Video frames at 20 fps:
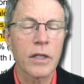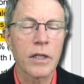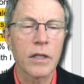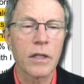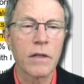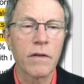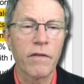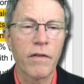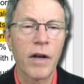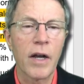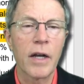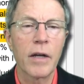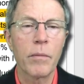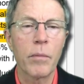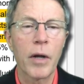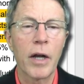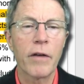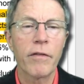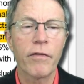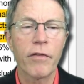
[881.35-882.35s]
as defined
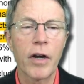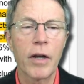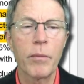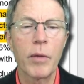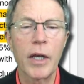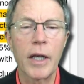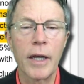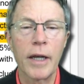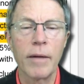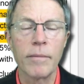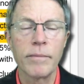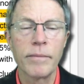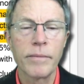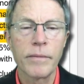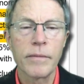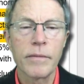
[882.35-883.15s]
by Framingham.